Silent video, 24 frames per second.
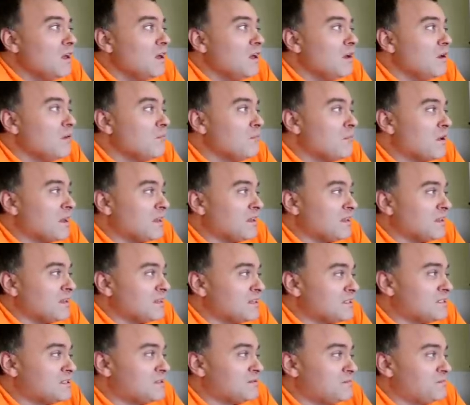make
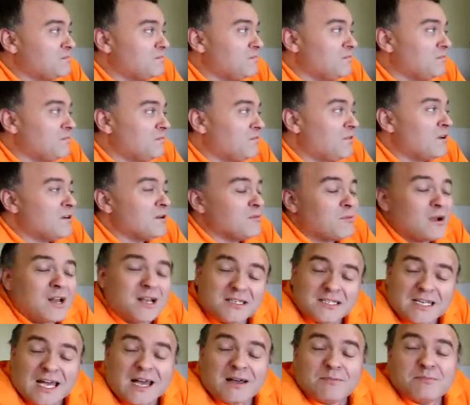this very well
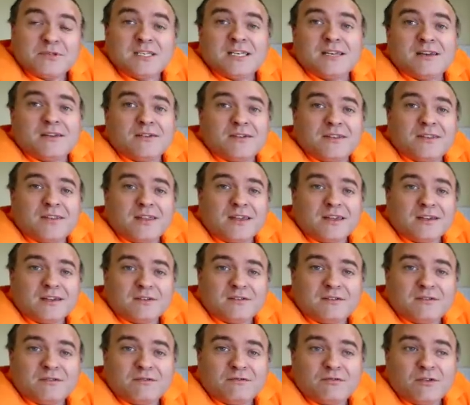adapted, I
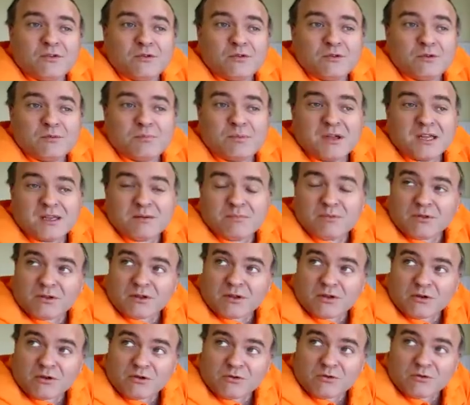think, for people
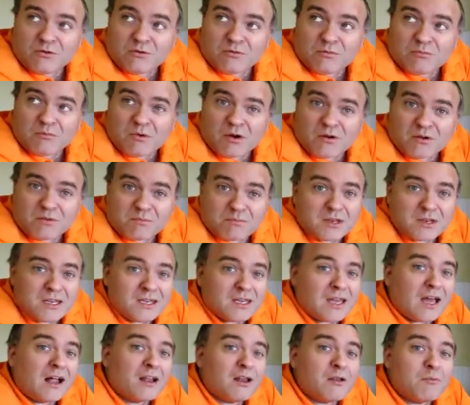who might be
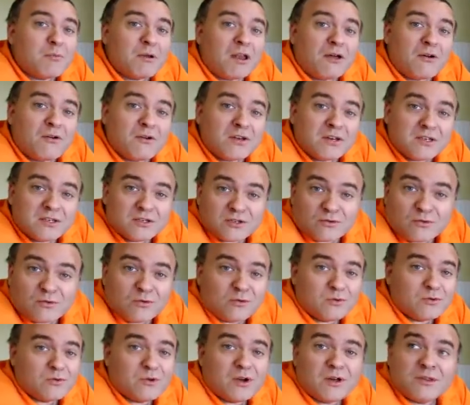colourblind
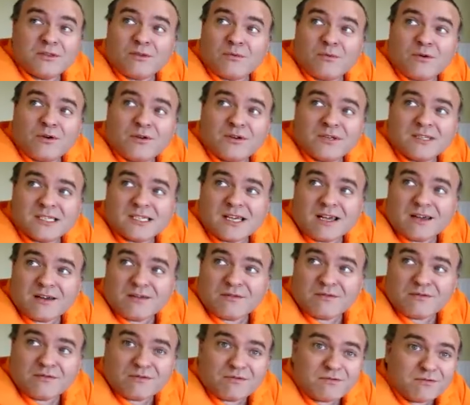or otherwise
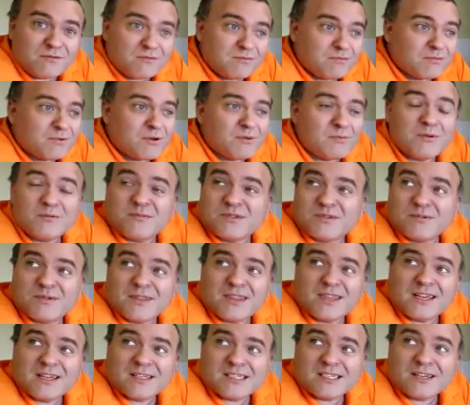have problems with
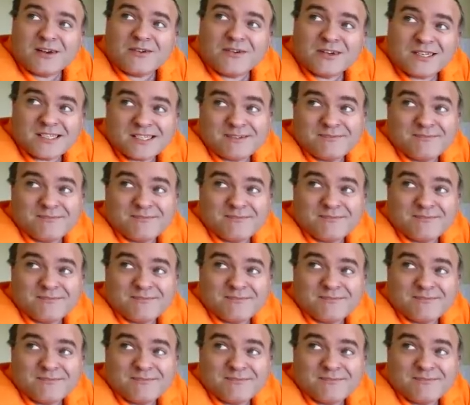their sight.